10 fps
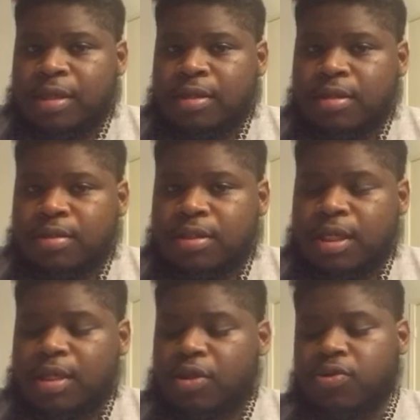man
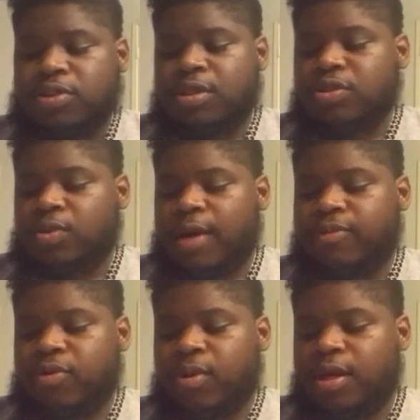to get those sins
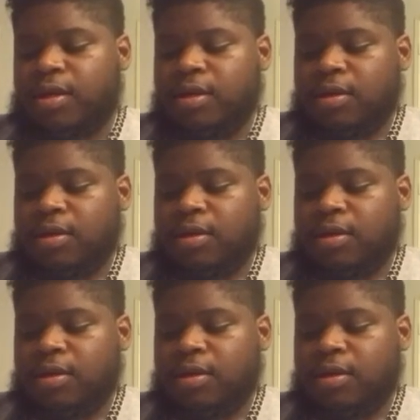wiped away.